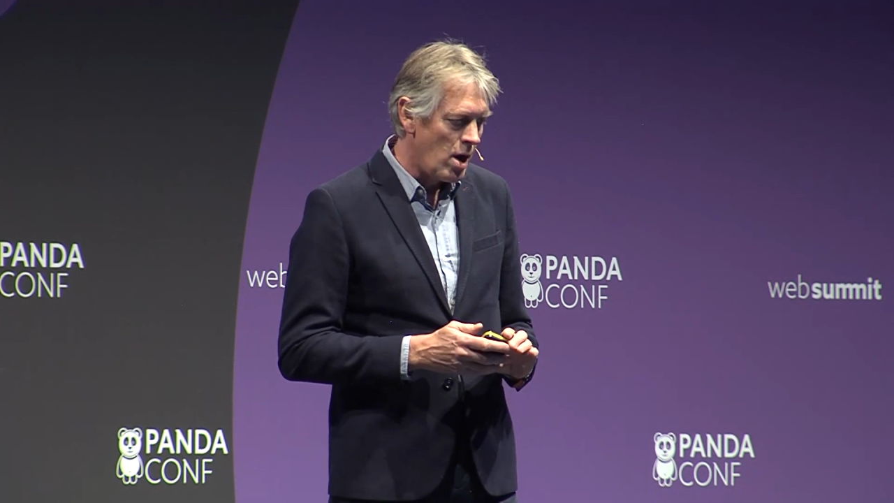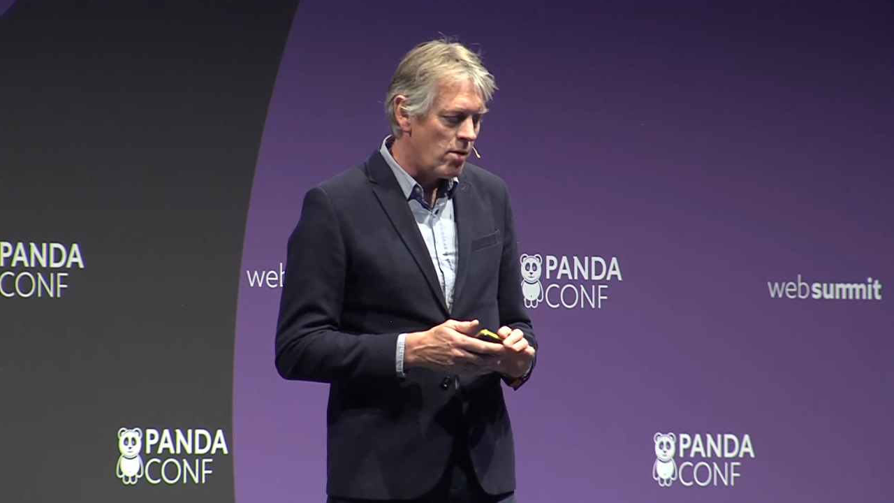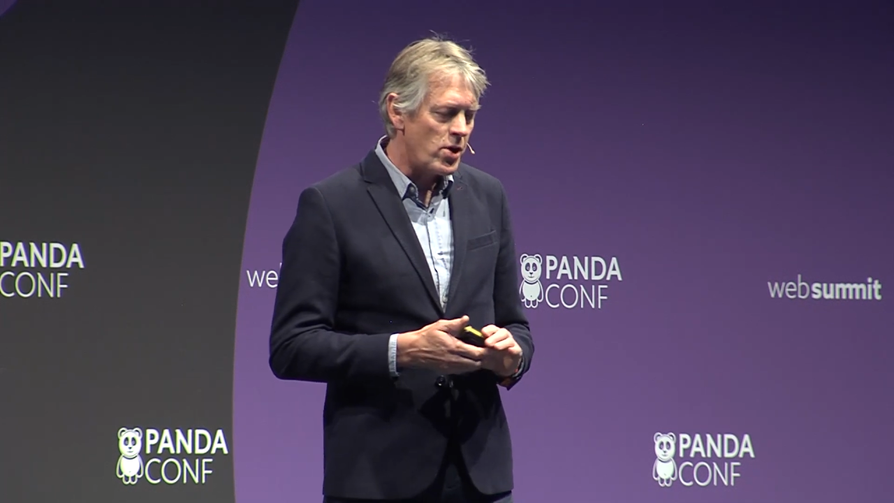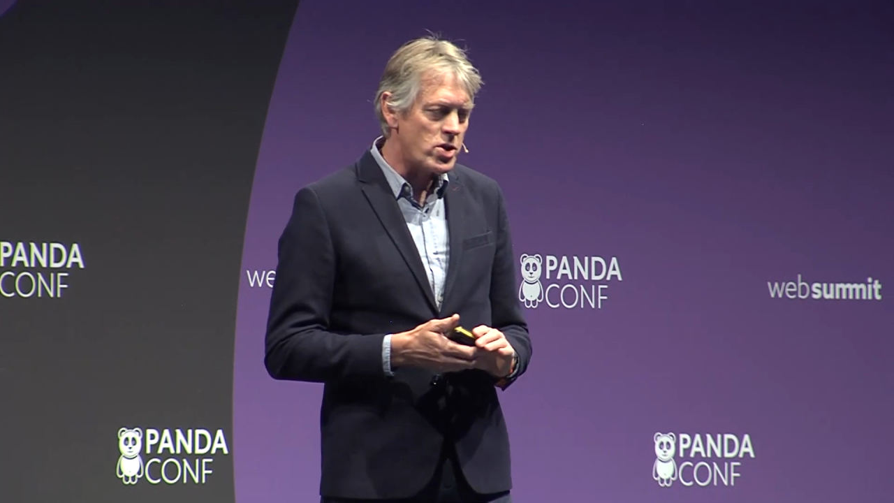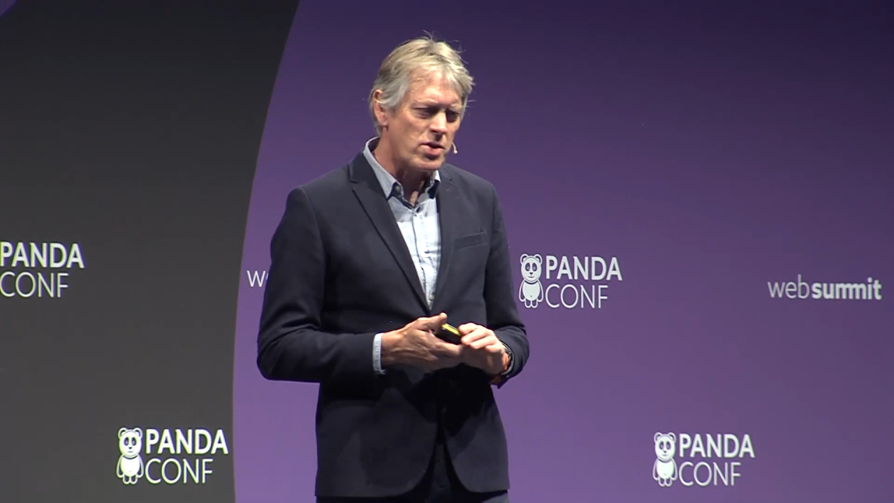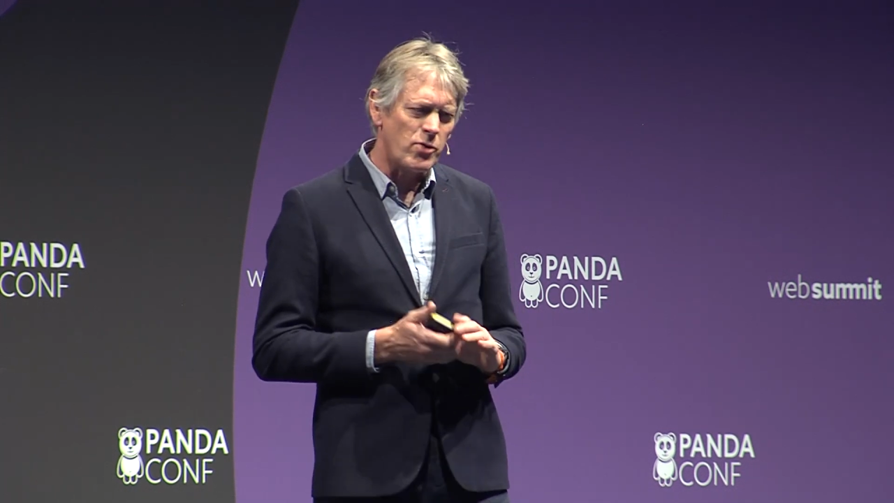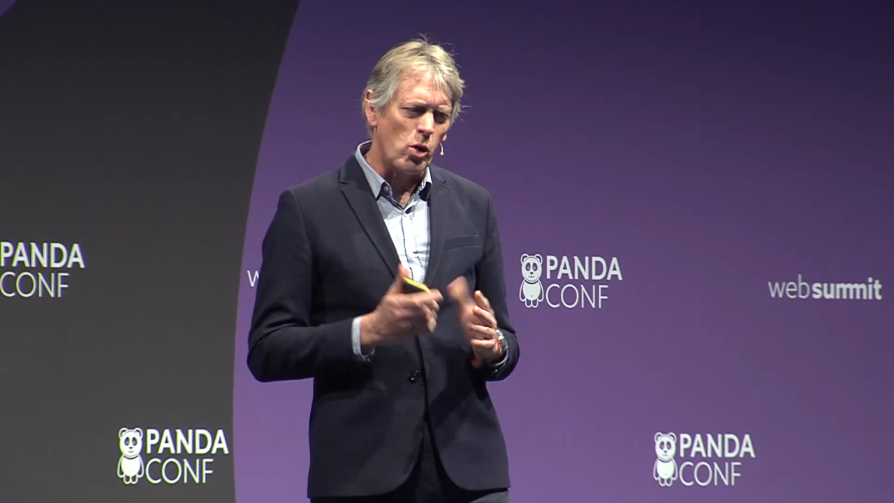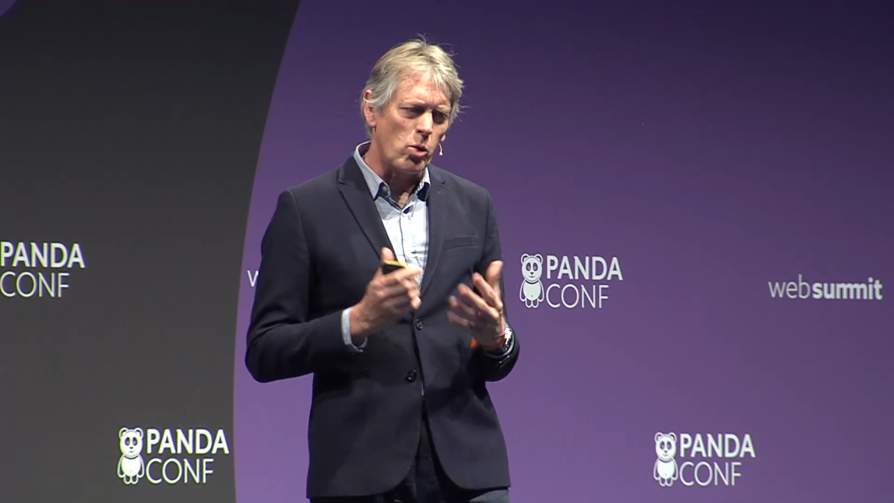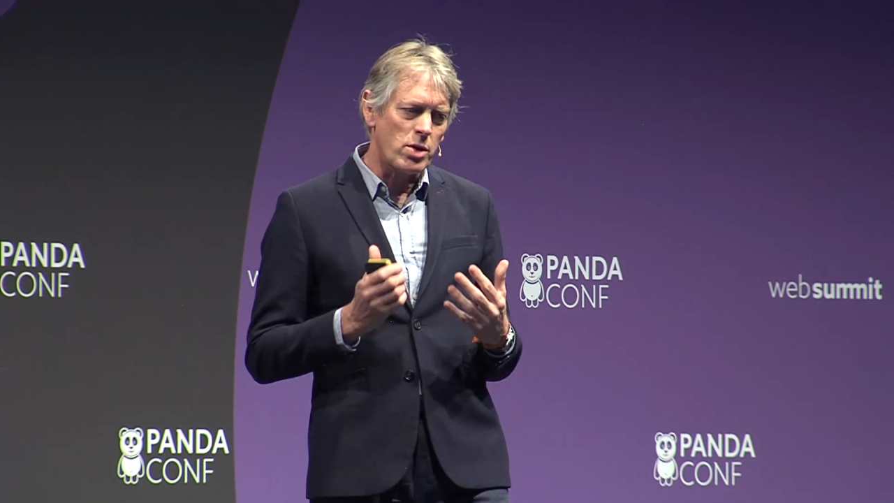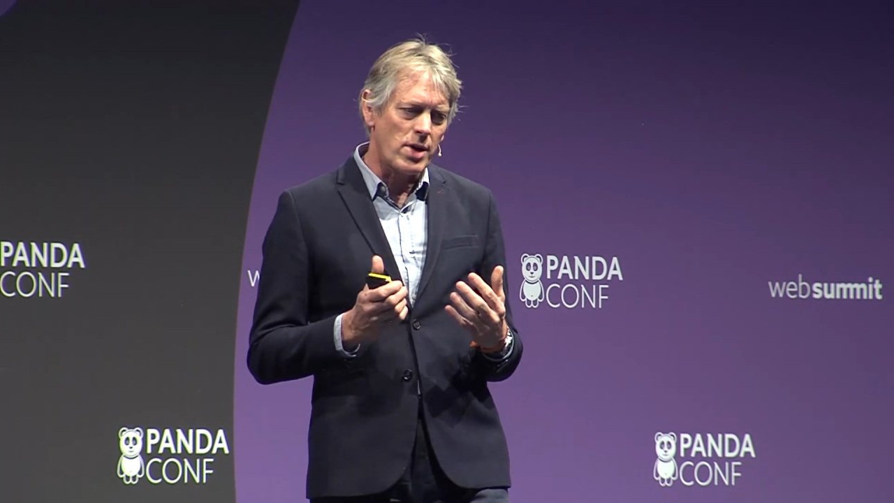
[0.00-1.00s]
First of all,
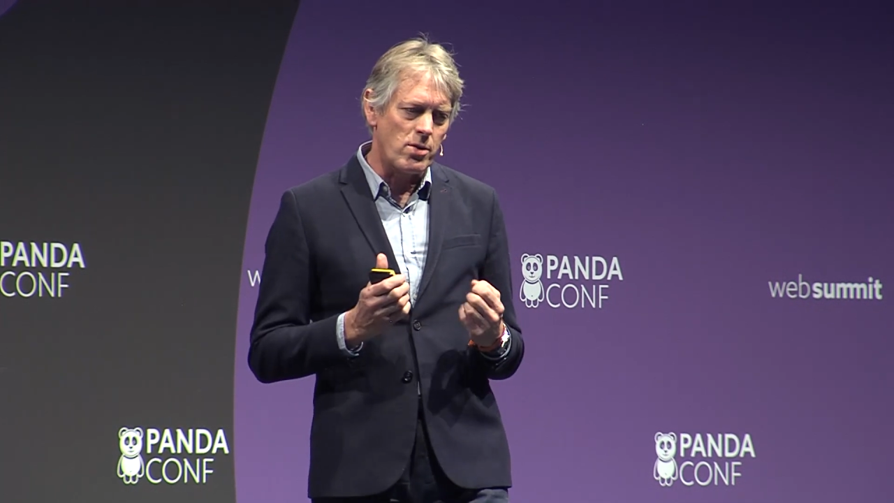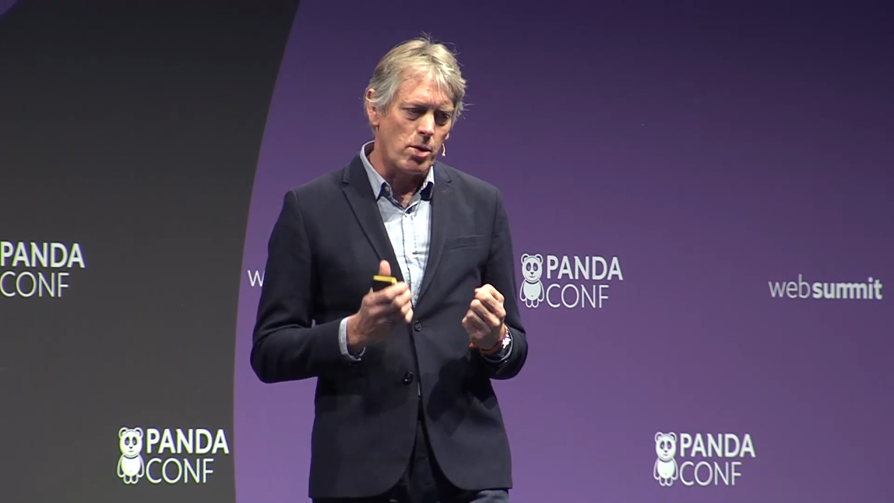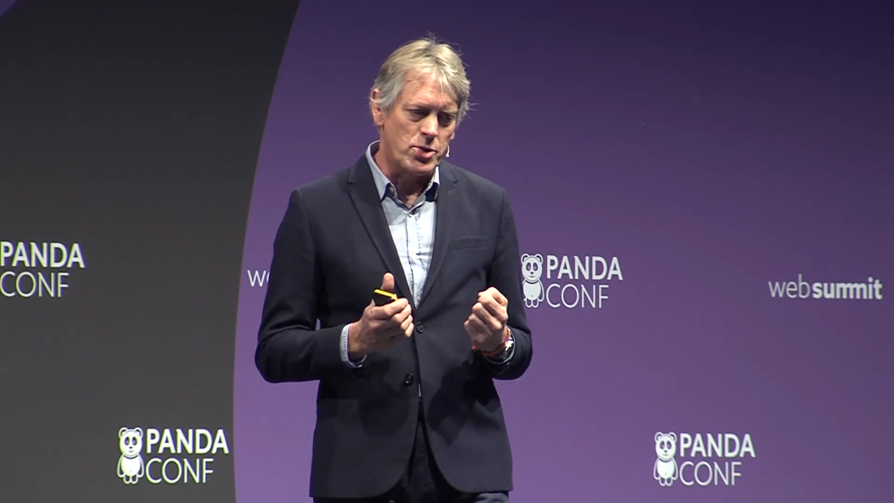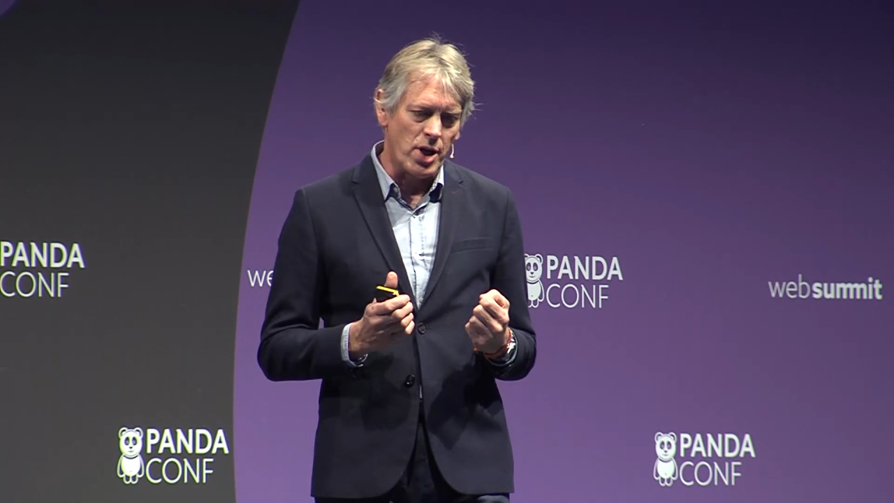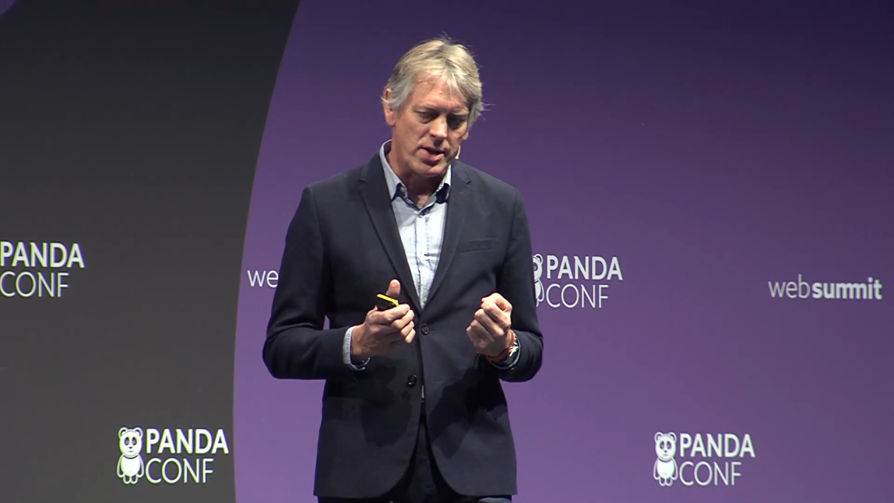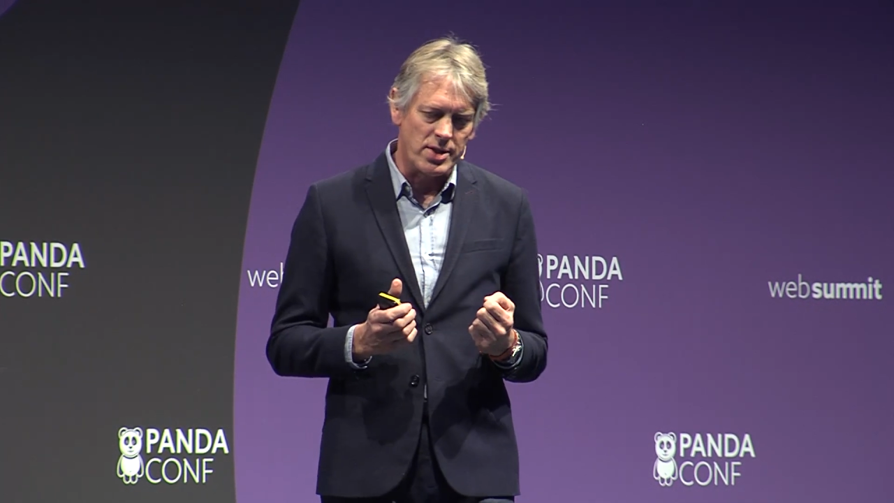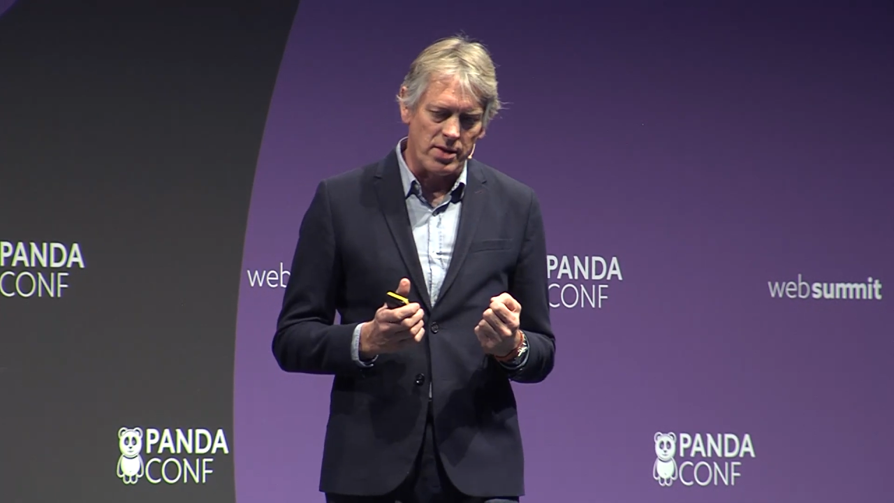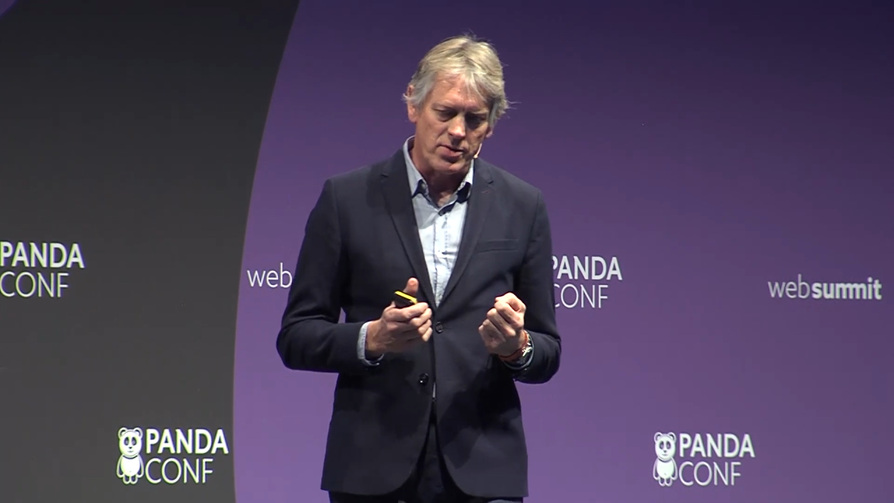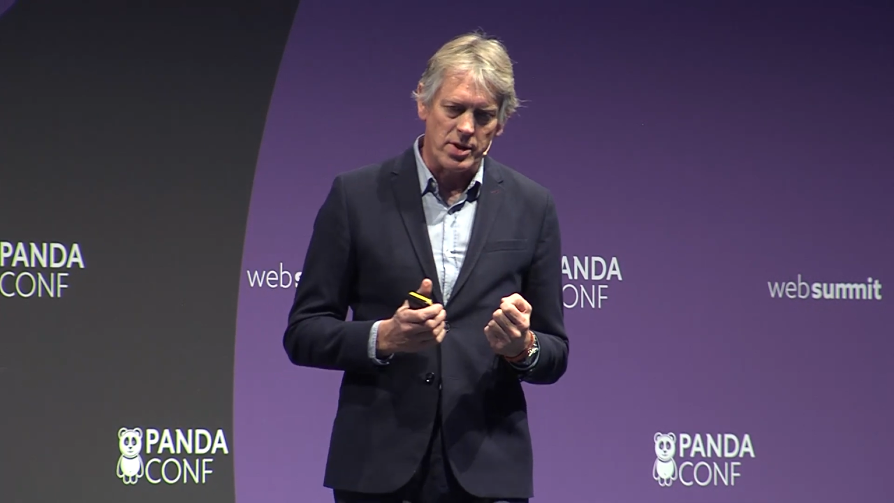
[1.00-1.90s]
what are our objectives?